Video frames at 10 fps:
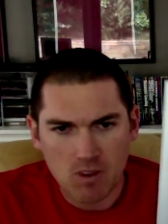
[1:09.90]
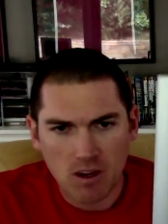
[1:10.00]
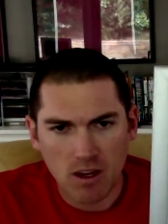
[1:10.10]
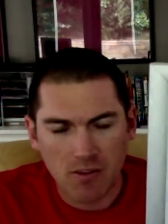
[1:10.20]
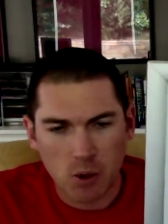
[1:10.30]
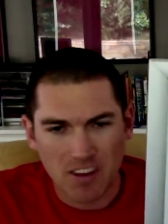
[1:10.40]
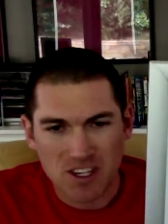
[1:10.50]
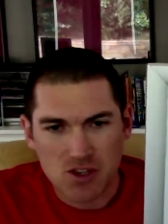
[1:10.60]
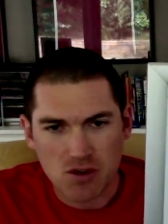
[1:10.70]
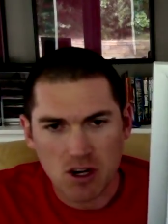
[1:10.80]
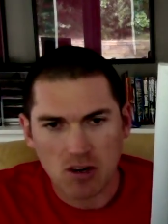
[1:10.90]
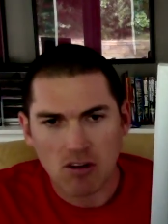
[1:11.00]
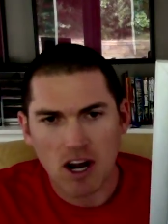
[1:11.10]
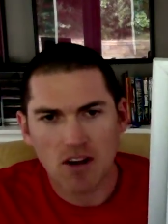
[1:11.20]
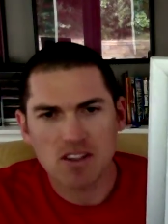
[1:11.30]
If you are the stronger
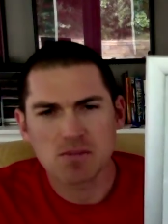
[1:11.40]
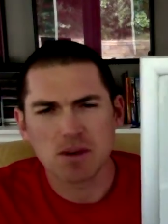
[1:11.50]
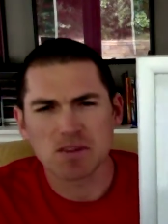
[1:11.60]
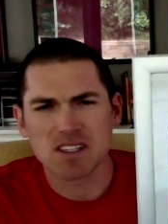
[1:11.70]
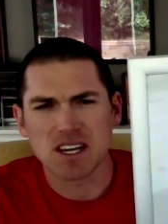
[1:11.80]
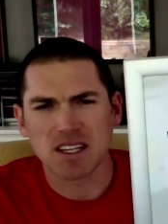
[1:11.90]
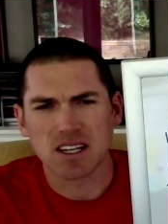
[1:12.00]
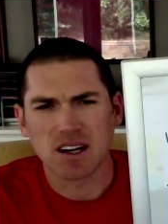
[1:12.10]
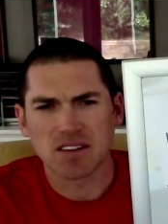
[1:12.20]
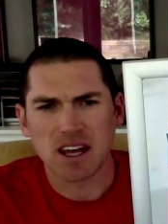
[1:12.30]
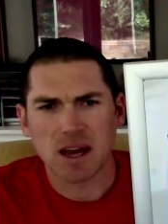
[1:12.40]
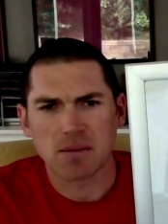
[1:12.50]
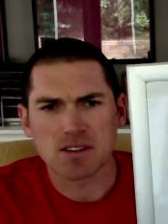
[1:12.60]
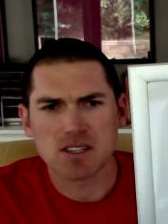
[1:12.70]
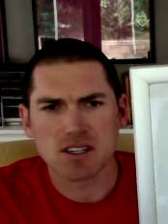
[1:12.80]
rider, this is a big mistake that often
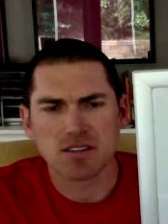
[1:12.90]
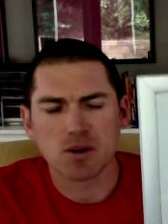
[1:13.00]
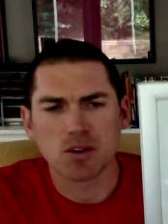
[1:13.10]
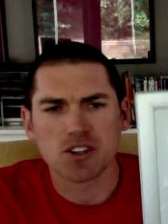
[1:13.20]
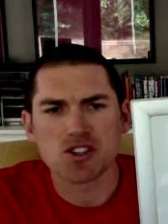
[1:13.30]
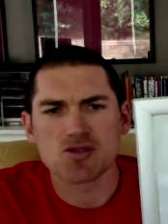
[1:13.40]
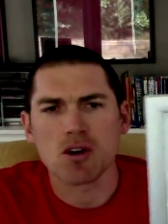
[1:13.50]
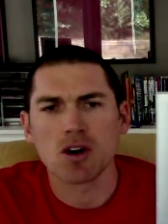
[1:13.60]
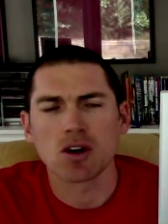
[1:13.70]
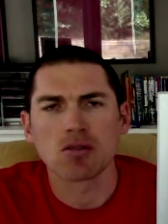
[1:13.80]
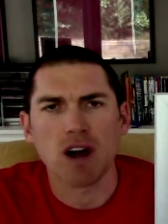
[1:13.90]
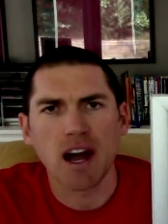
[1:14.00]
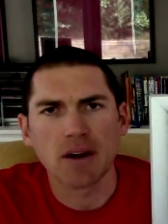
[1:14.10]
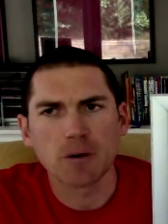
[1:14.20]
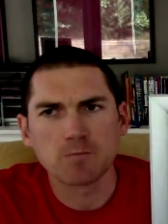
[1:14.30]
happens. If you are the stronger
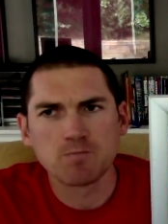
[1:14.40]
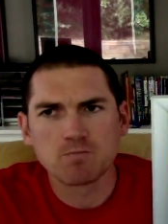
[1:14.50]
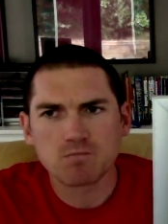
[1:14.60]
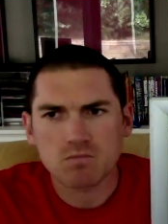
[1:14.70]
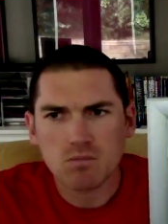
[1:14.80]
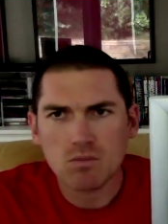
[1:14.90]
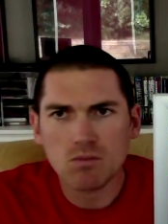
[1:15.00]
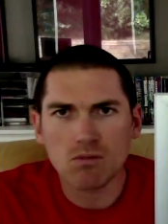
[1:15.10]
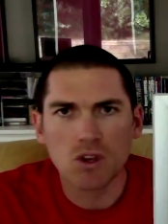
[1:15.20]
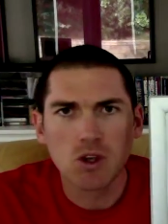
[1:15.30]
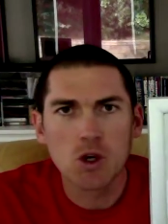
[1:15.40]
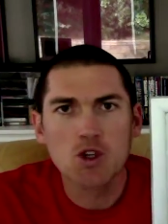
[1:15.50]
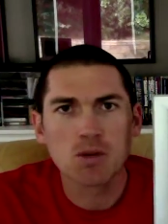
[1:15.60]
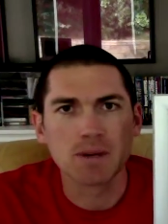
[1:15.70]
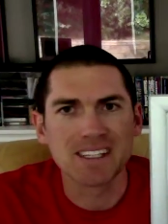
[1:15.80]
rider, you
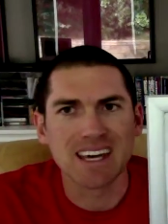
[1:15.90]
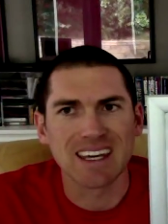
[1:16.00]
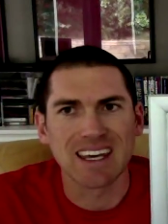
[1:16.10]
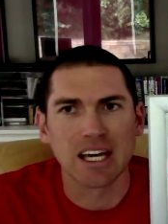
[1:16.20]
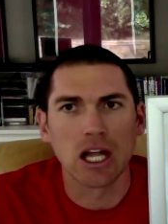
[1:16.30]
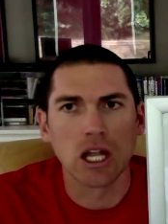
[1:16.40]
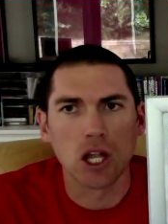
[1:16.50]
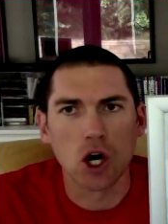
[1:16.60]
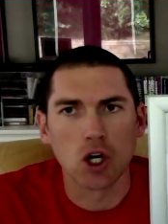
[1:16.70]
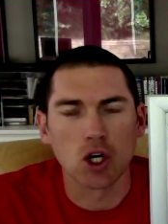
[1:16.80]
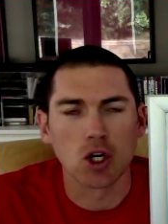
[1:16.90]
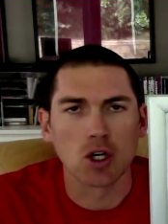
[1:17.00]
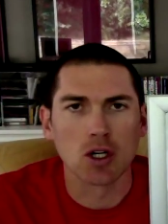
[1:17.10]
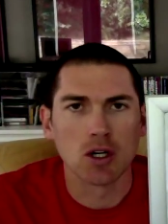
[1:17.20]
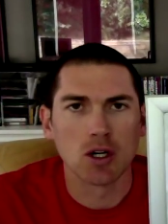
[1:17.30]
should be taking
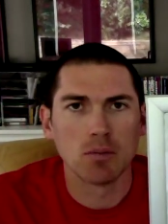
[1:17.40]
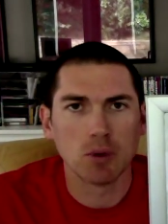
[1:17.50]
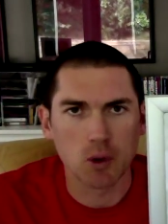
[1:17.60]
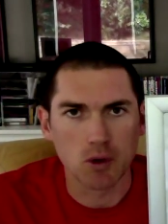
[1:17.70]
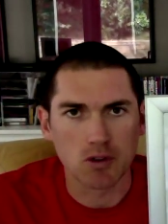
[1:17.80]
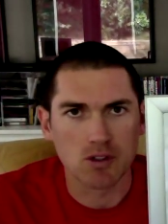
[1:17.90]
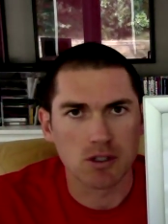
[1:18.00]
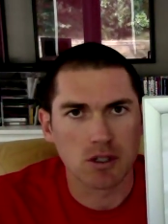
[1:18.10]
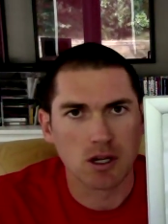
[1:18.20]
longer pulls.